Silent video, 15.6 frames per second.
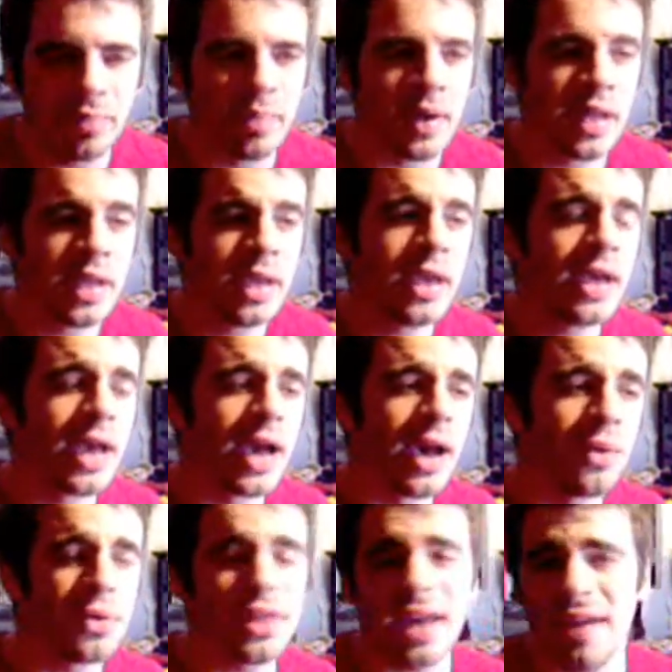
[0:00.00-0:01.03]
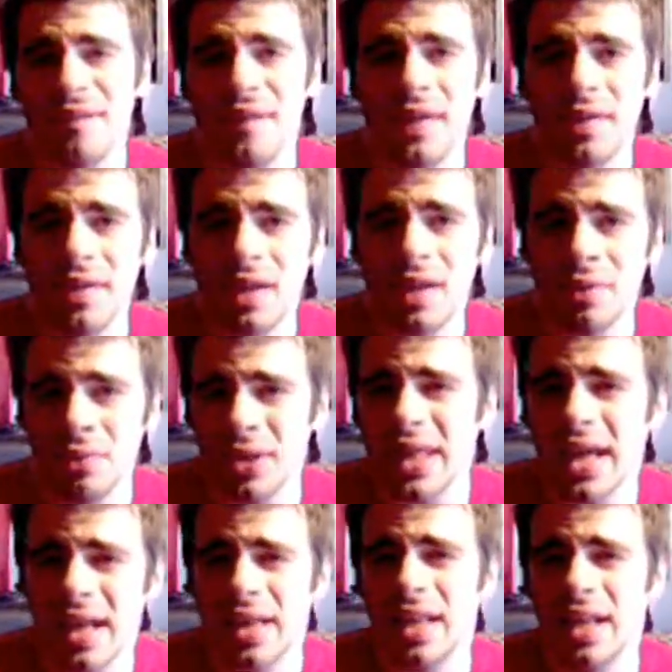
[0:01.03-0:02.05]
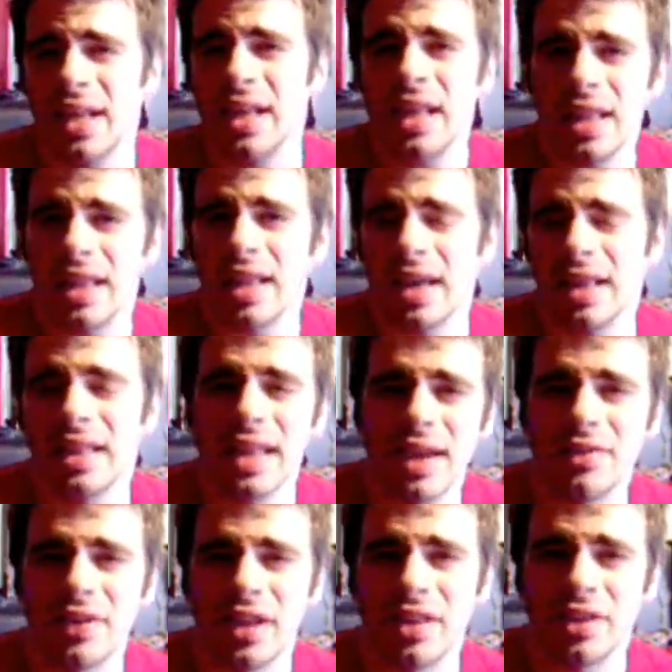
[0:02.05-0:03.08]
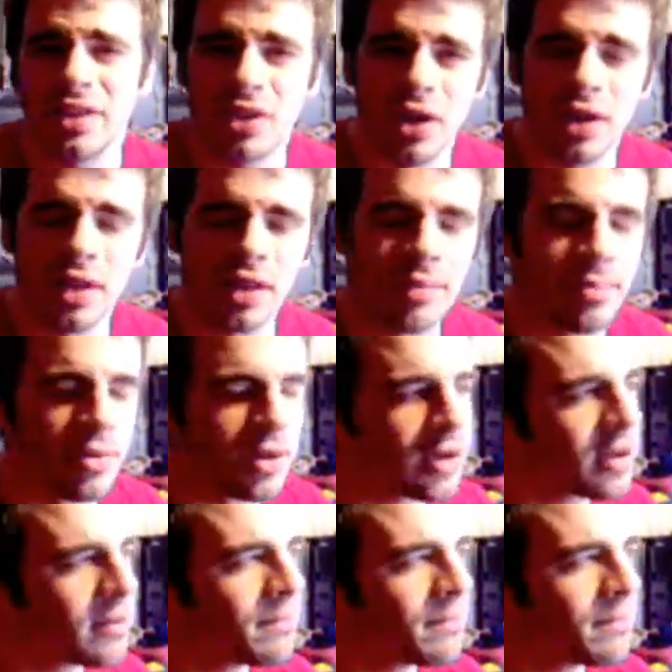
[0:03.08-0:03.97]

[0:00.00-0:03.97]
But uh, with that uh, with that said, it's nice to have Jason Todd in the book.